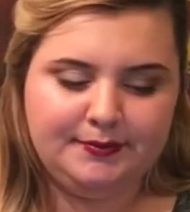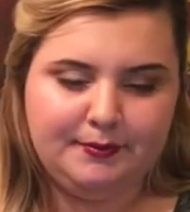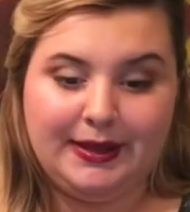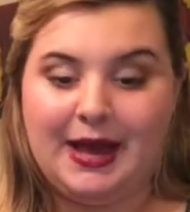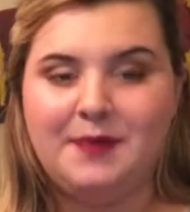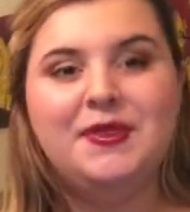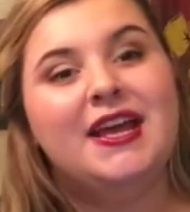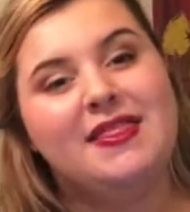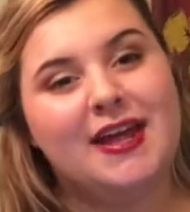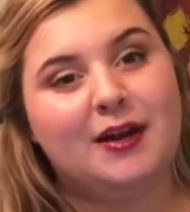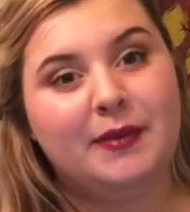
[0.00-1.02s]
But yeah,
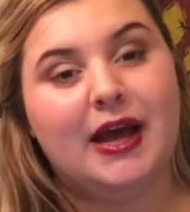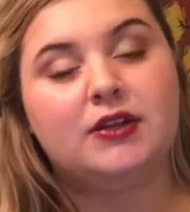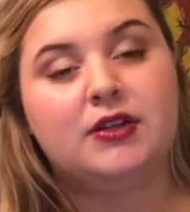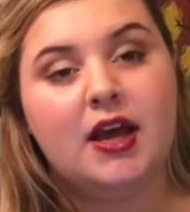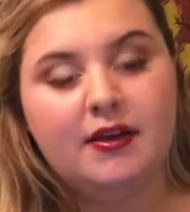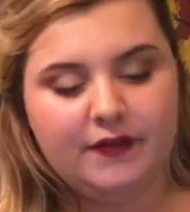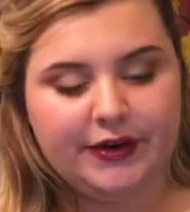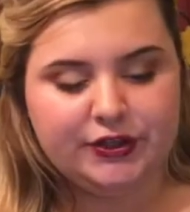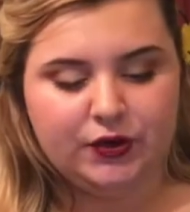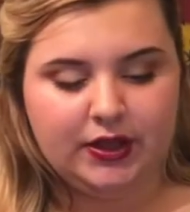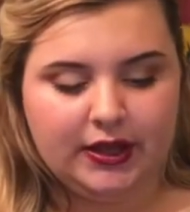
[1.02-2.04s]
that'll be out very
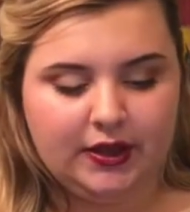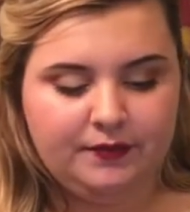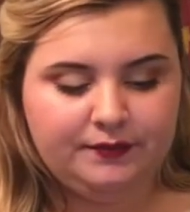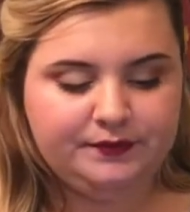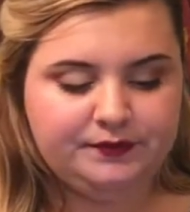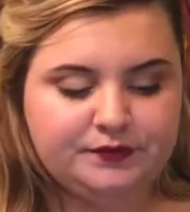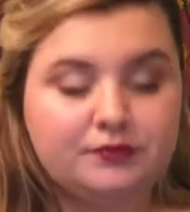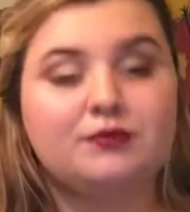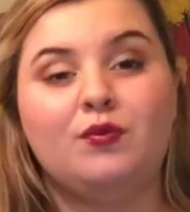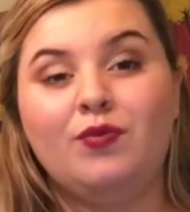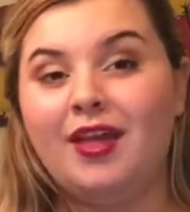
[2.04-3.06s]
shortly.
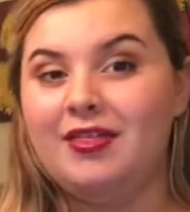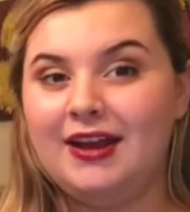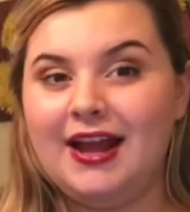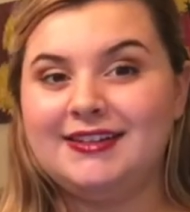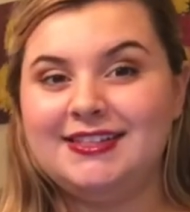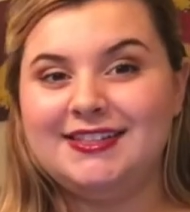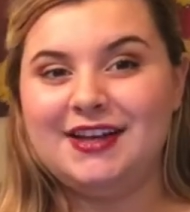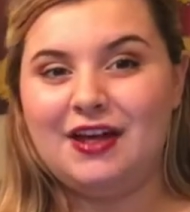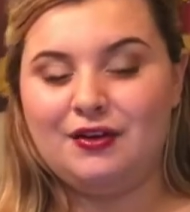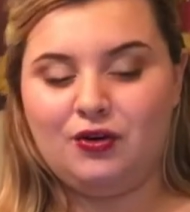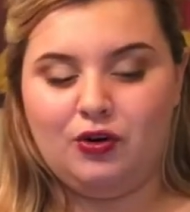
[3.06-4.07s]
The next is
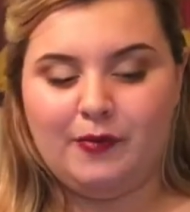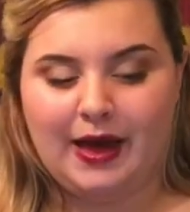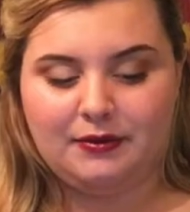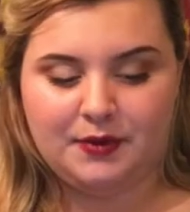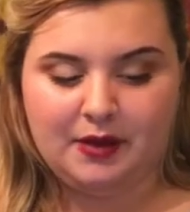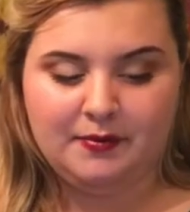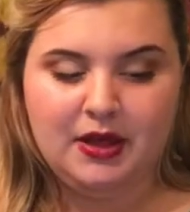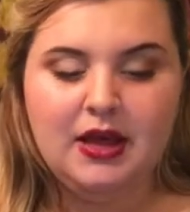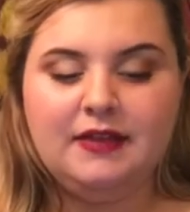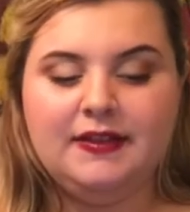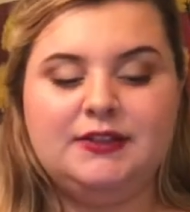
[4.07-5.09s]
another cool bath bomb.
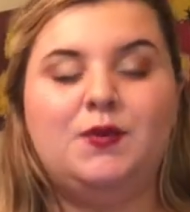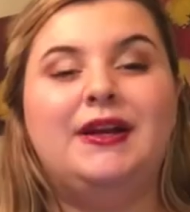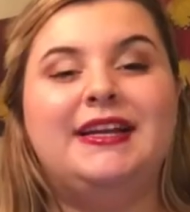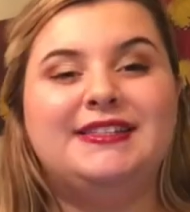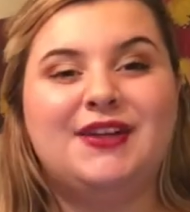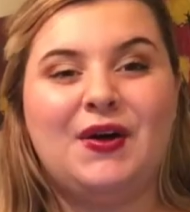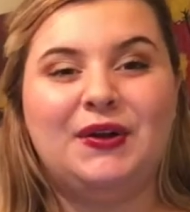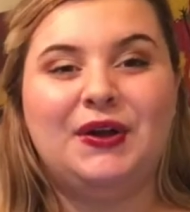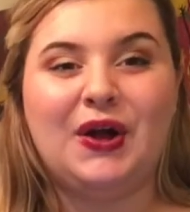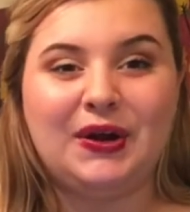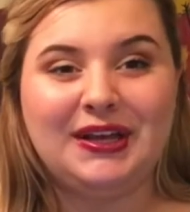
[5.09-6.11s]
This one is
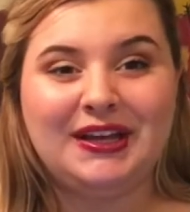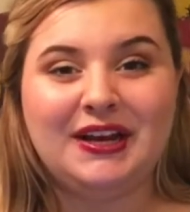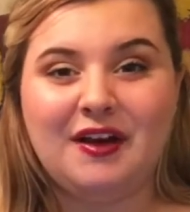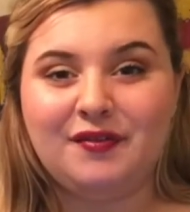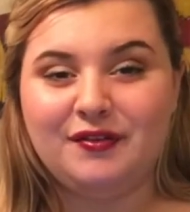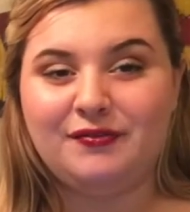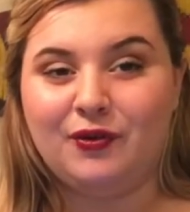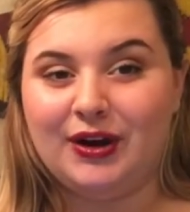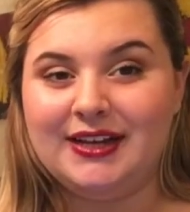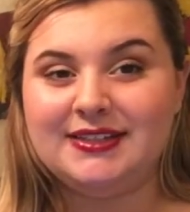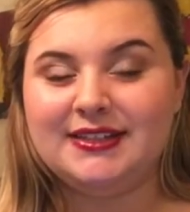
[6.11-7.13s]
called Guardian of the
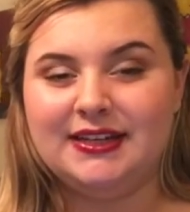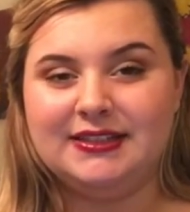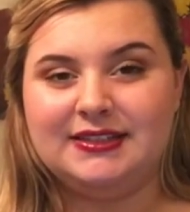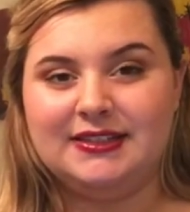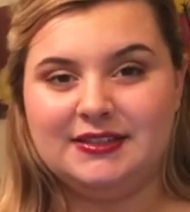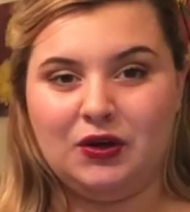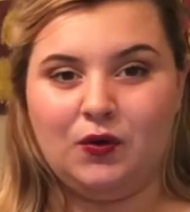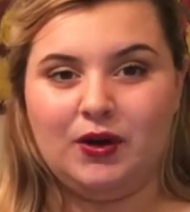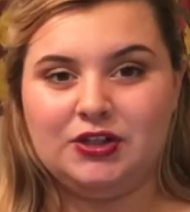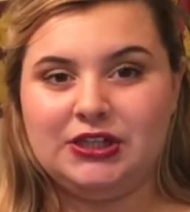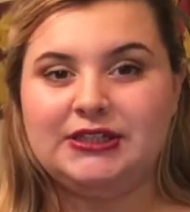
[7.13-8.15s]
Forest, and it's this
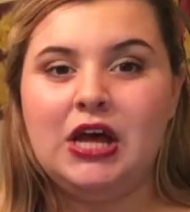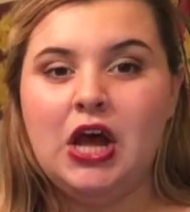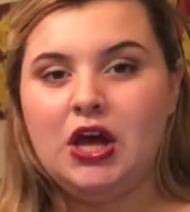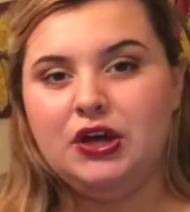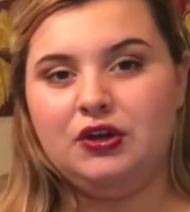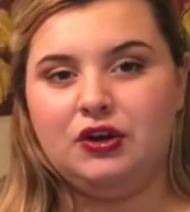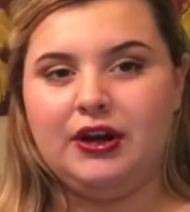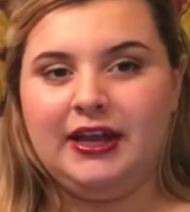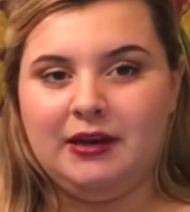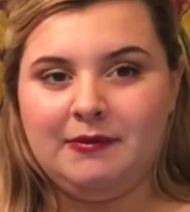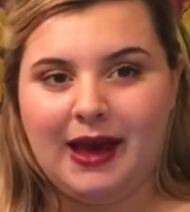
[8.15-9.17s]
gorgeous
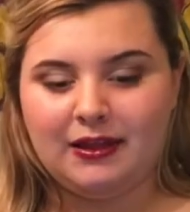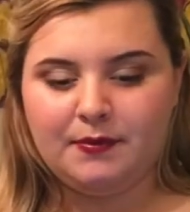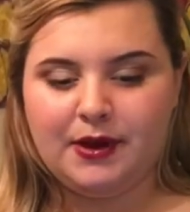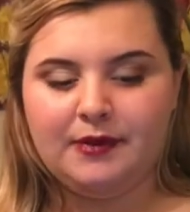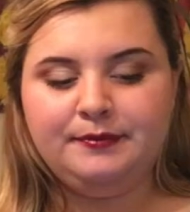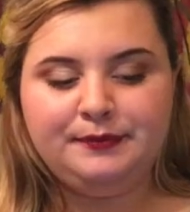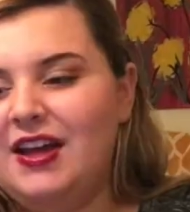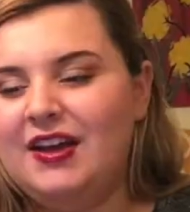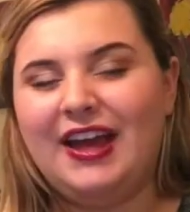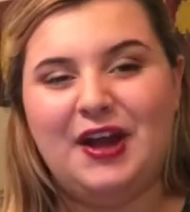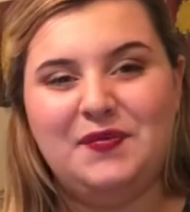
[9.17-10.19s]
green bath bomb.
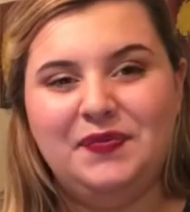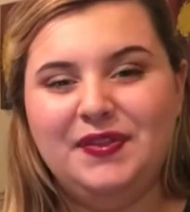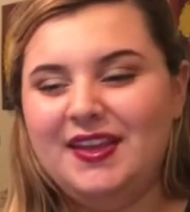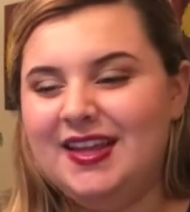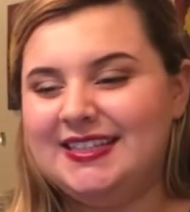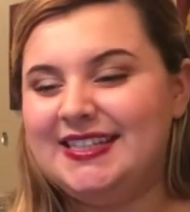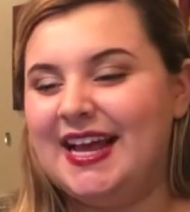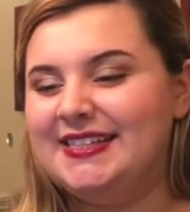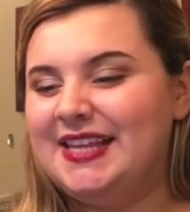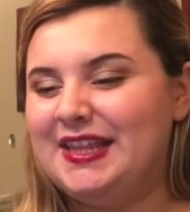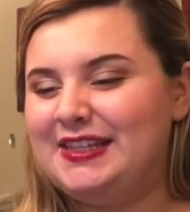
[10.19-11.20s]
Okay, it
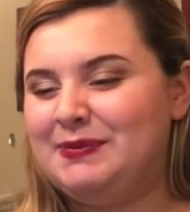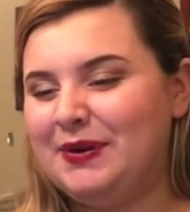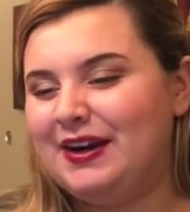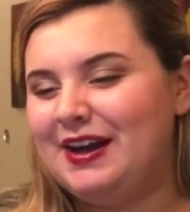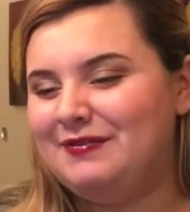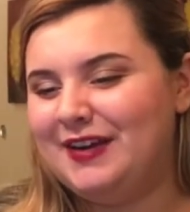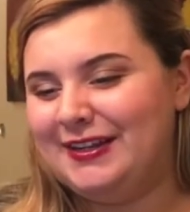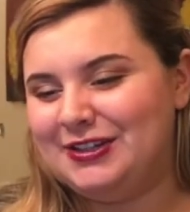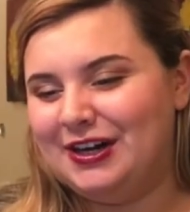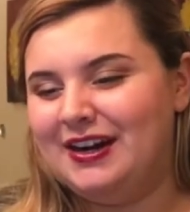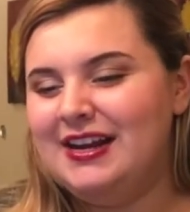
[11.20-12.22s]
says, the spirit of
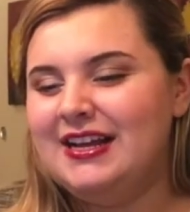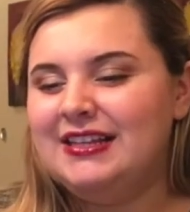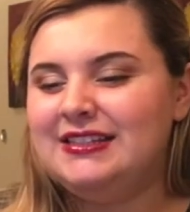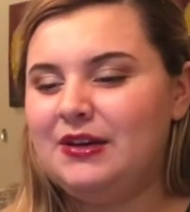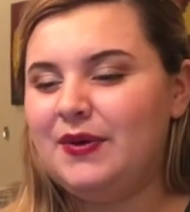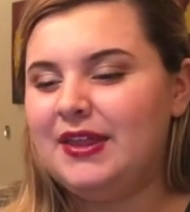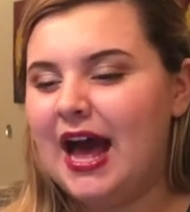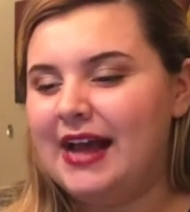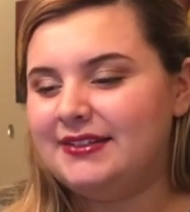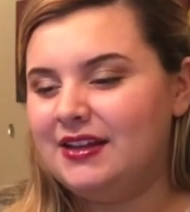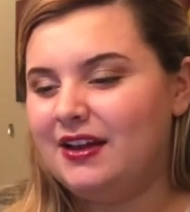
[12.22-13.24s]
nature. See with
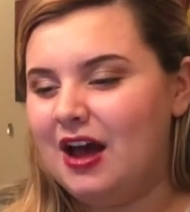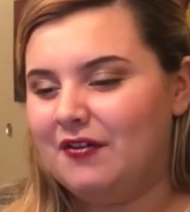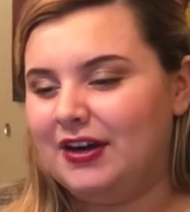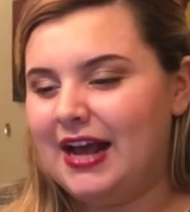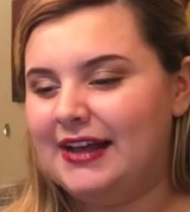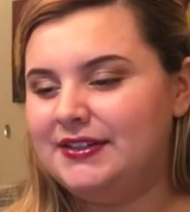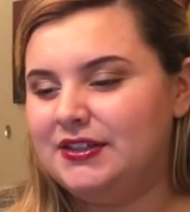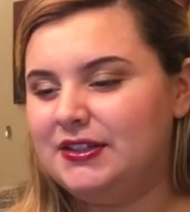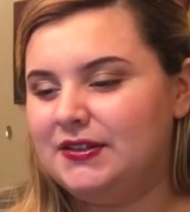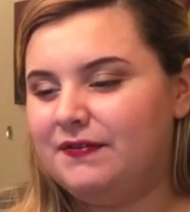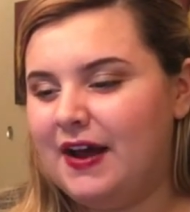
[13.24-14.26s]
eyes uncovered as
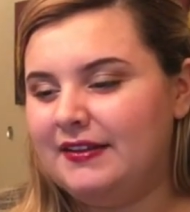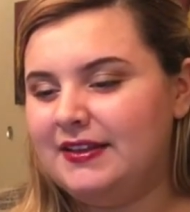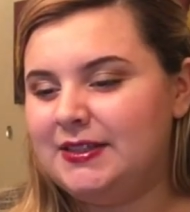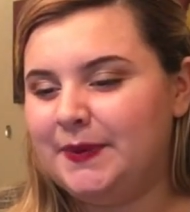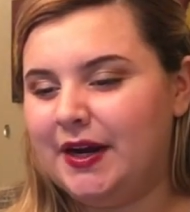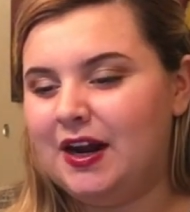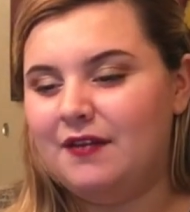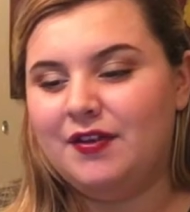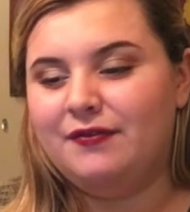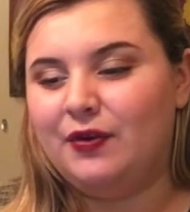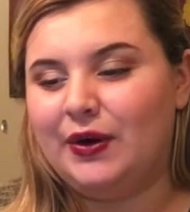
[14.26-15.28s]
you find the spirit of
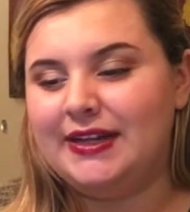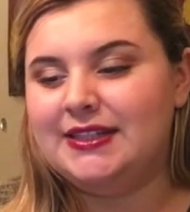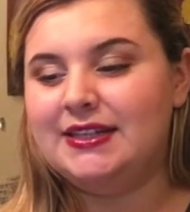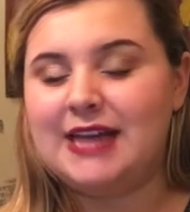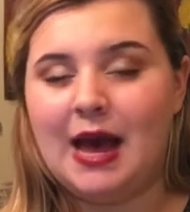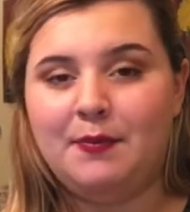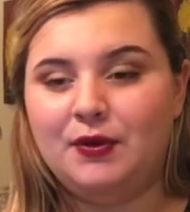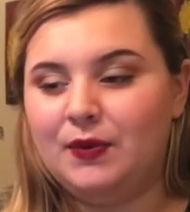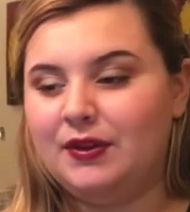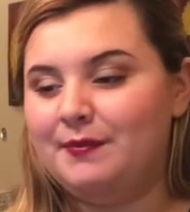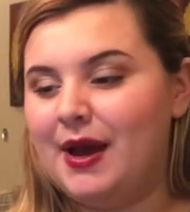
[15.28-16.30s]
the forest, dappled
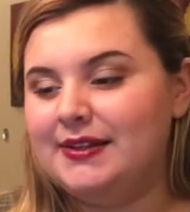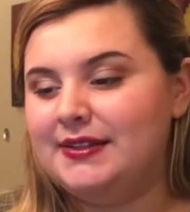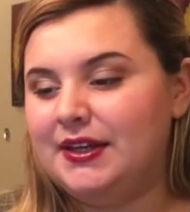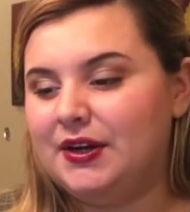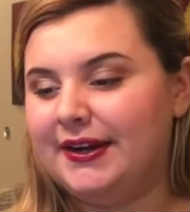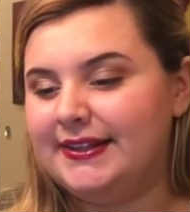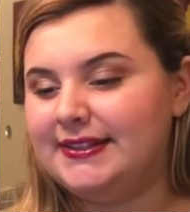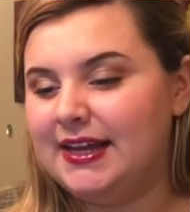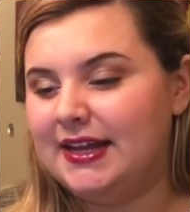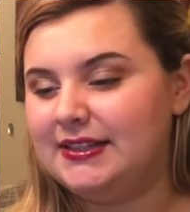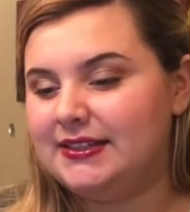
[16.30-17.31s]
with mossy greens
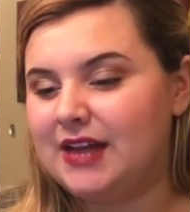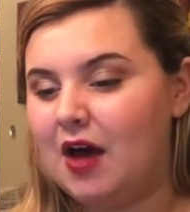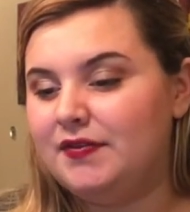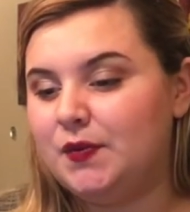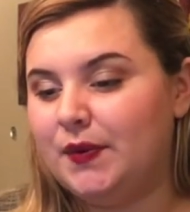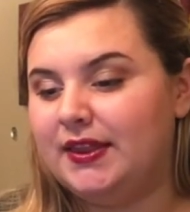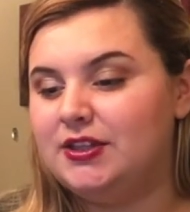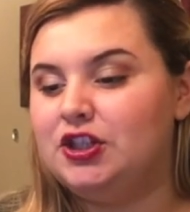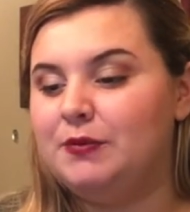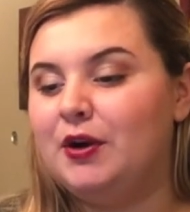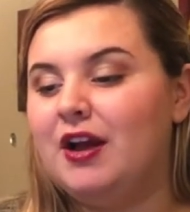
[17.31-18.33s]
and soft with the
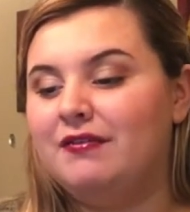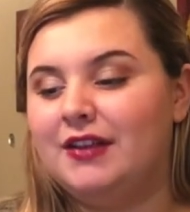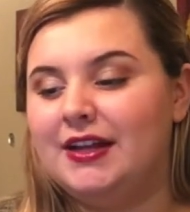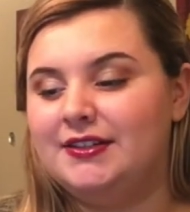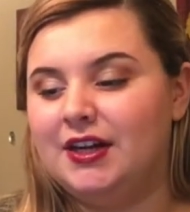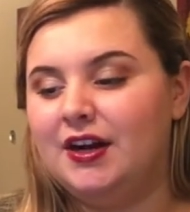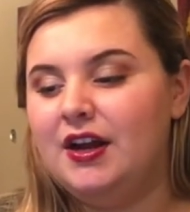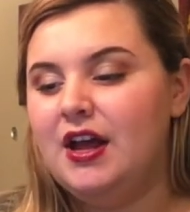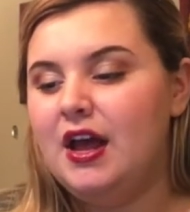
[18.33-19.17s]
shimmer of luster.